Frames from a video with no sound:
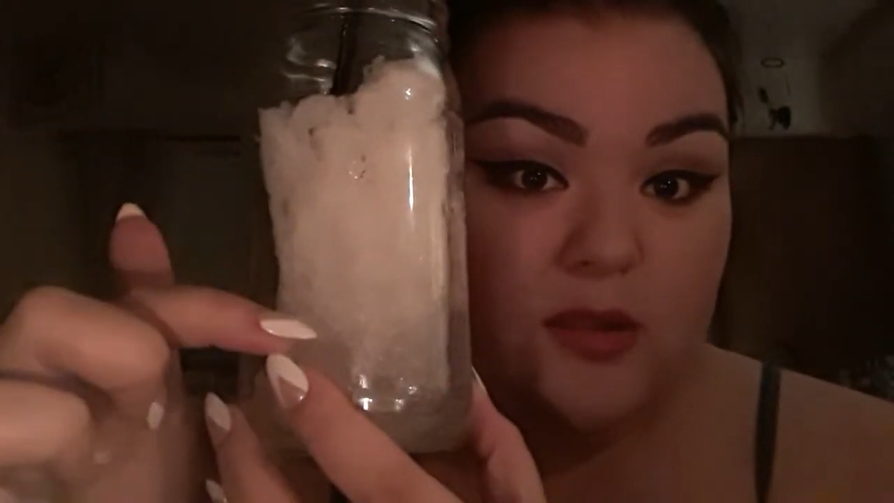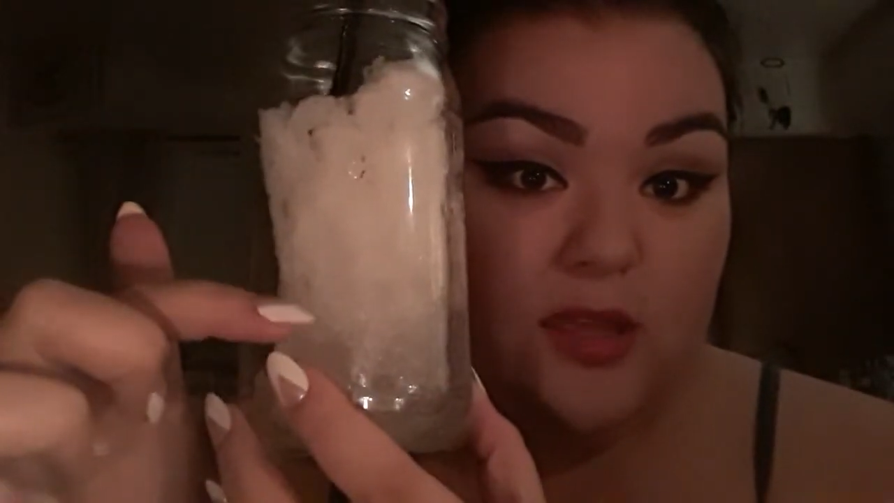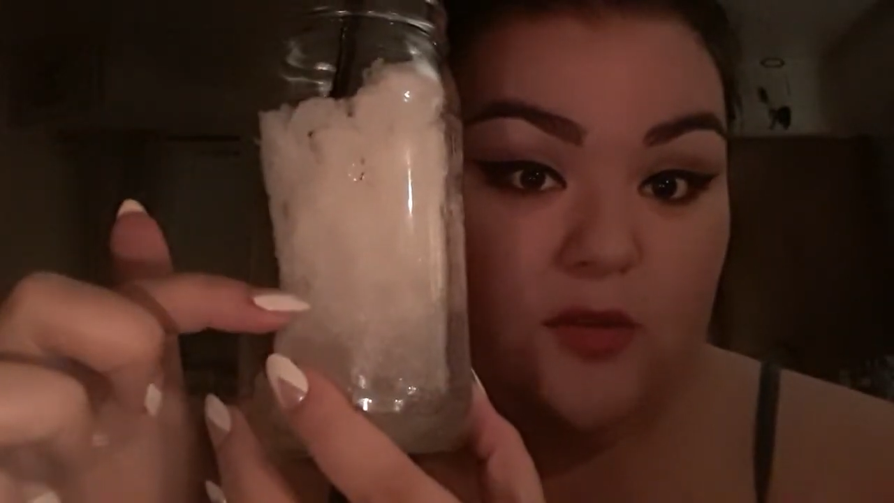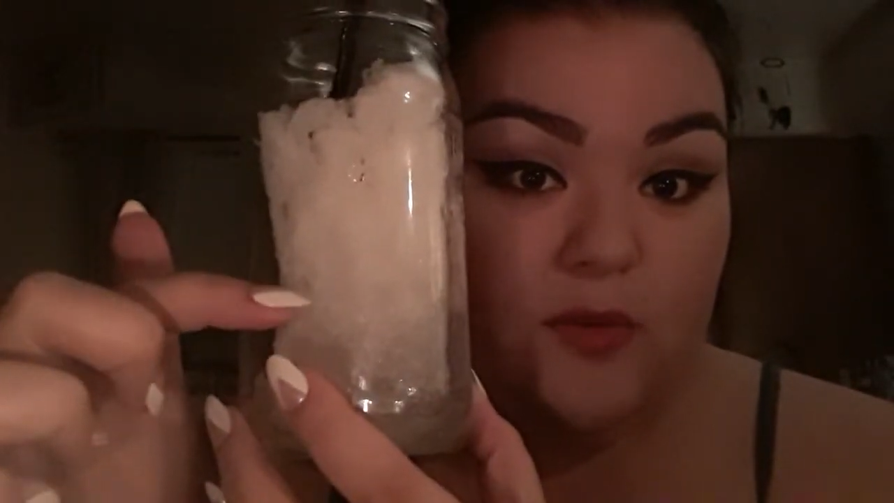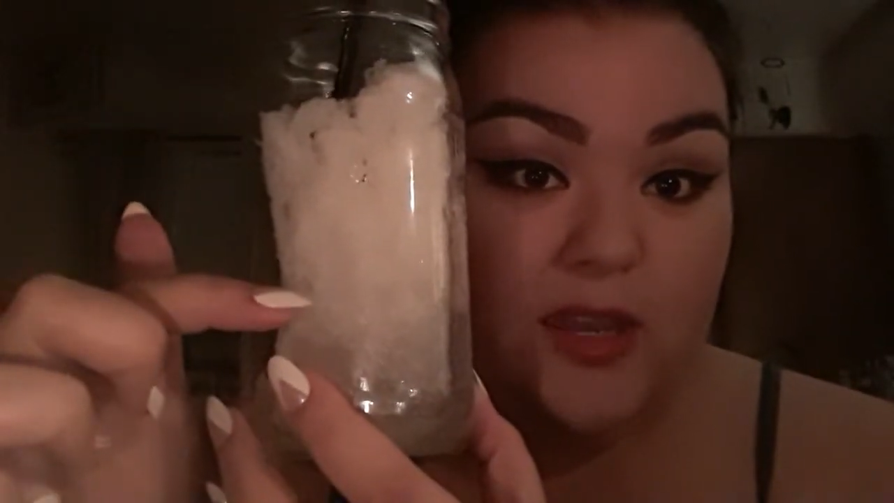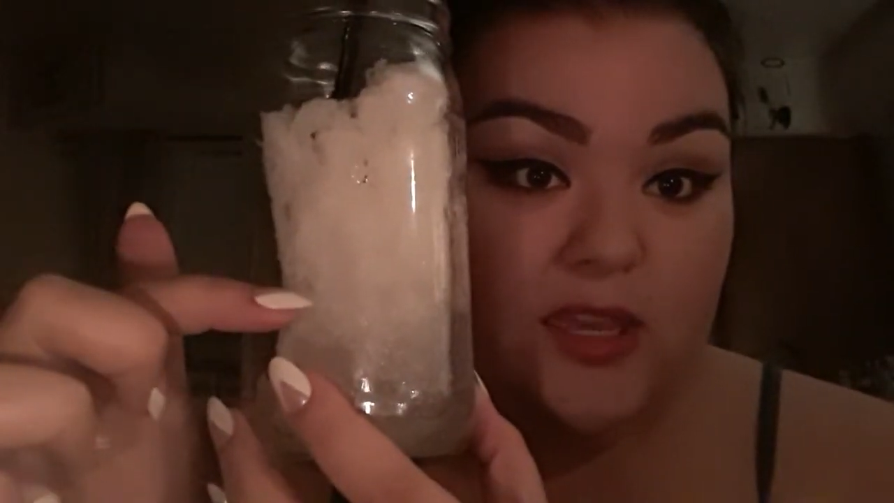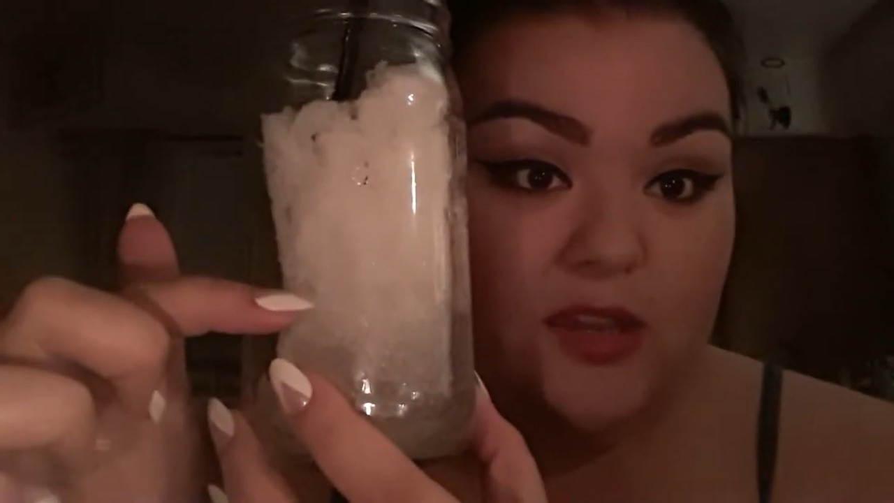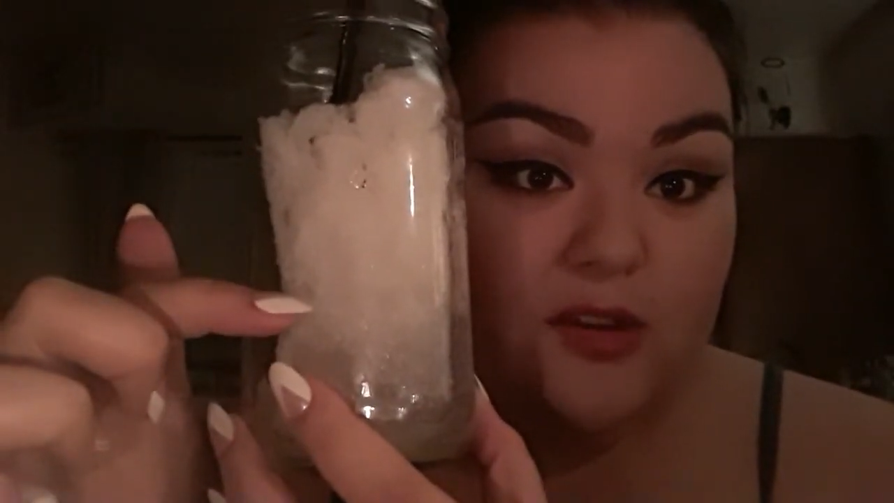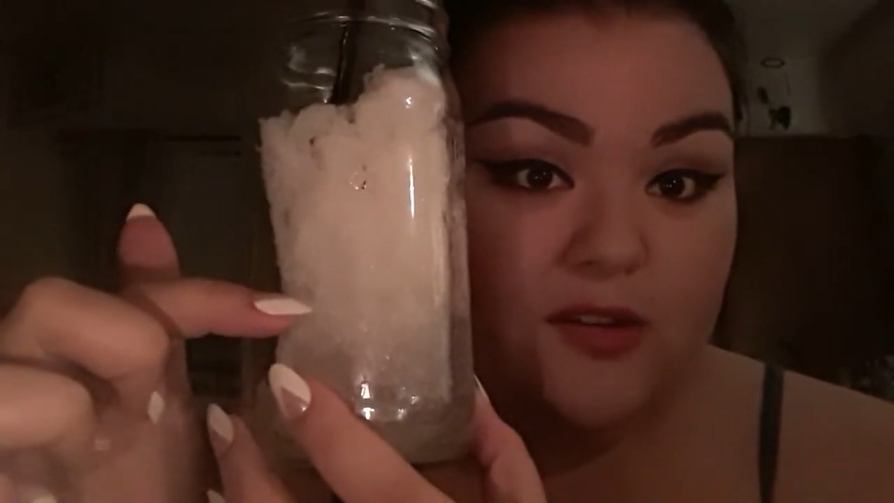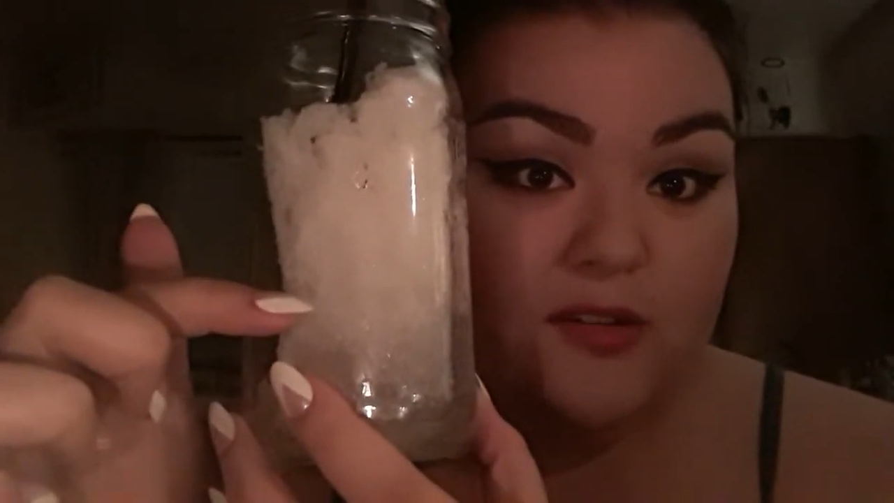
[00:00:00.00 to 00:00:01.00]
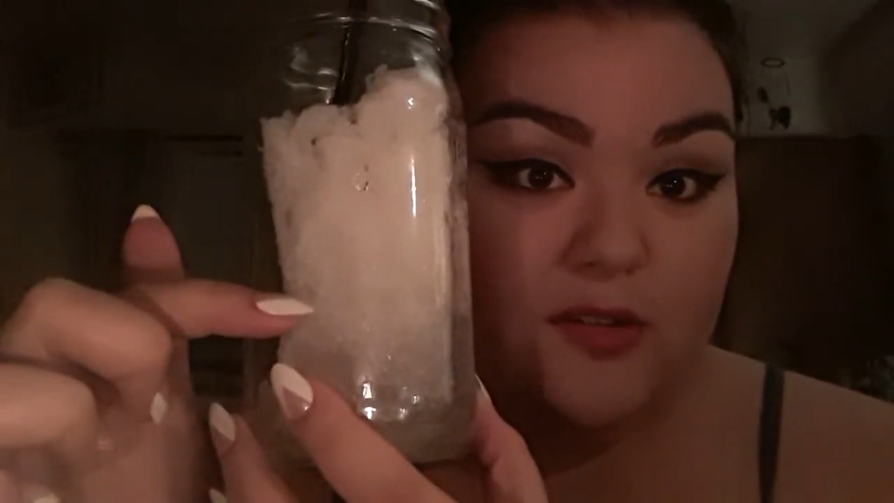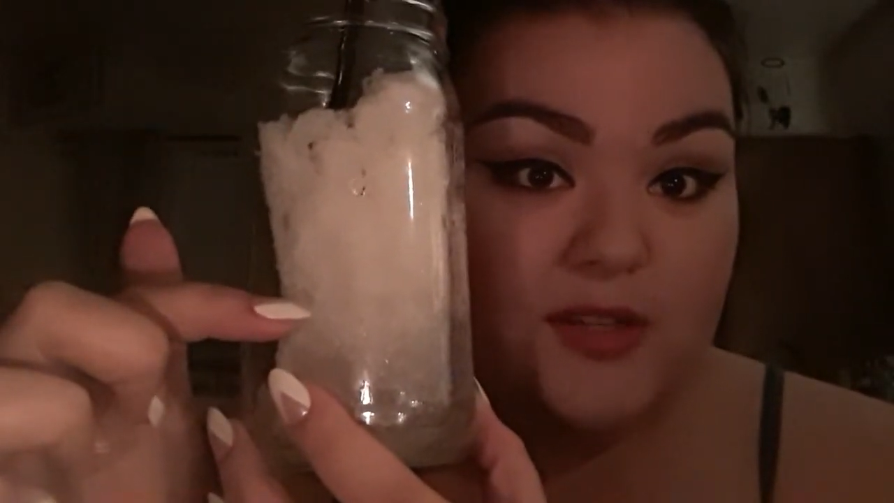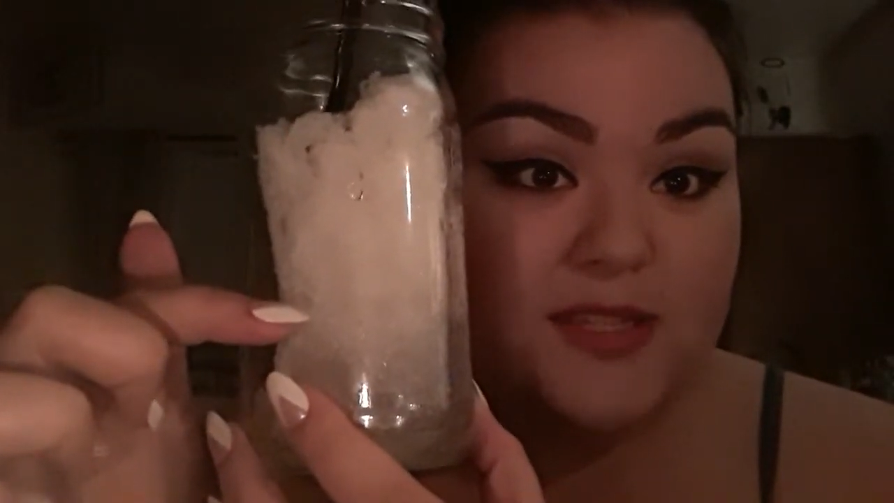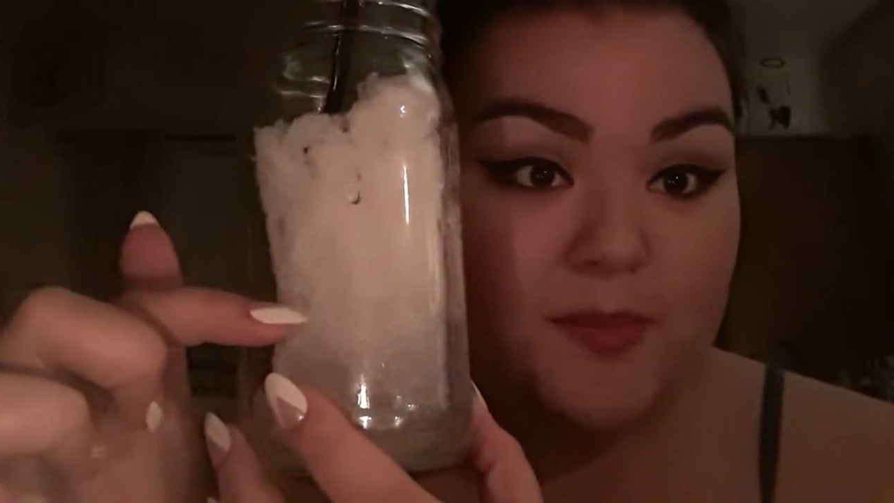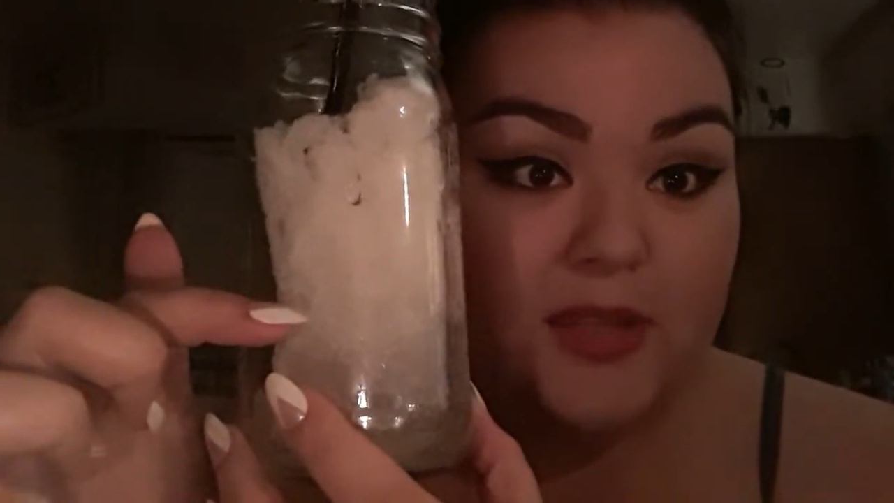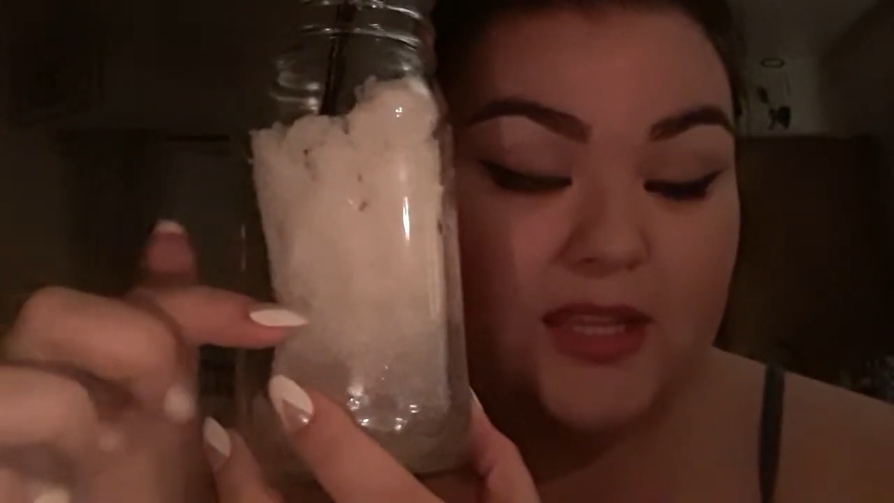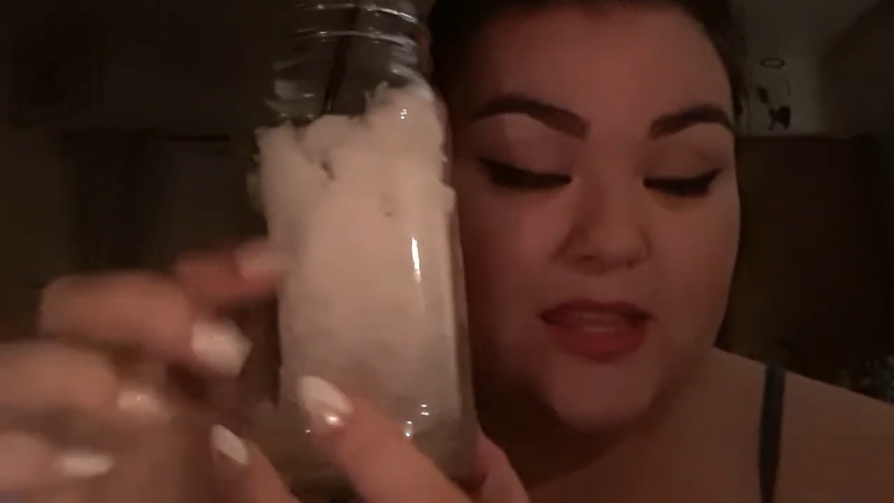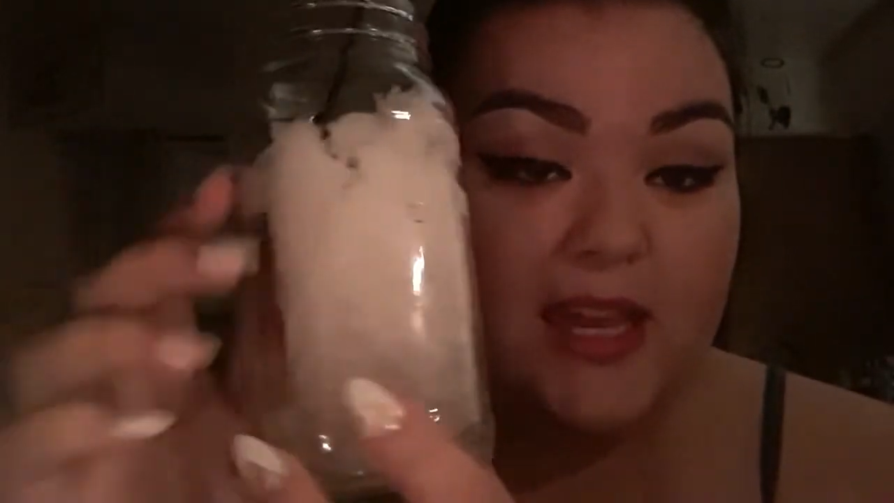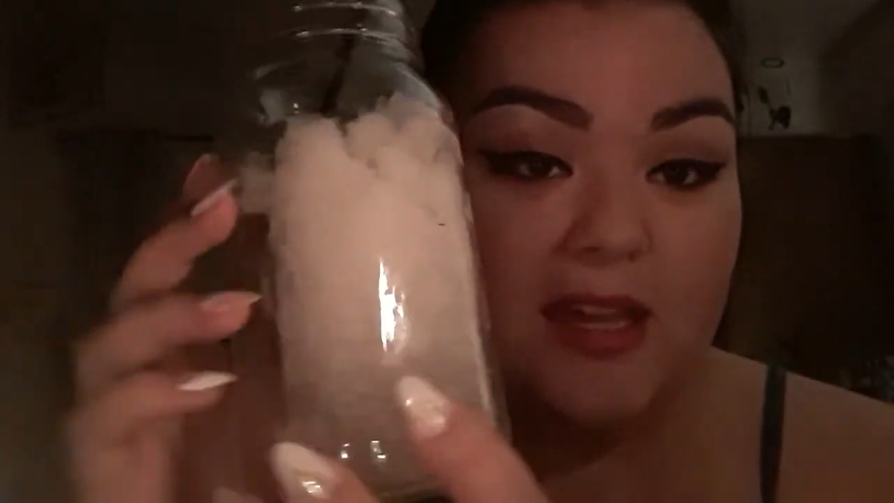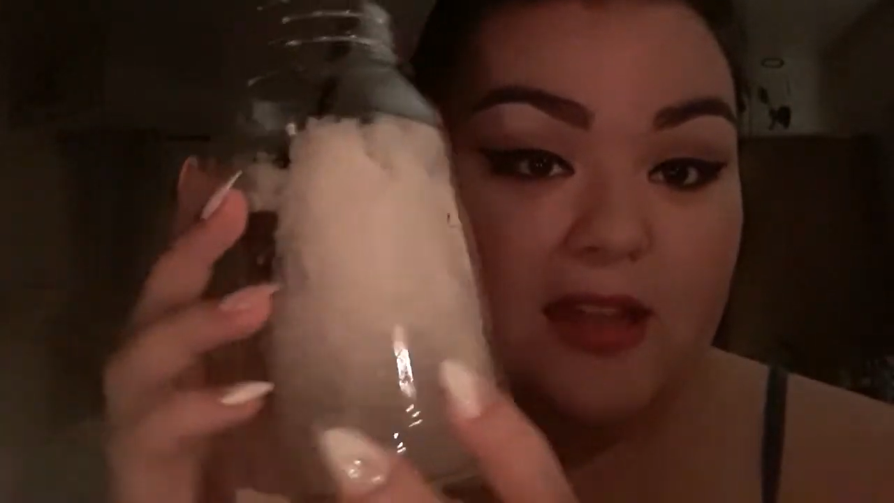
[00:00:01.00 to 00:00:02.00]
like right here or something like that.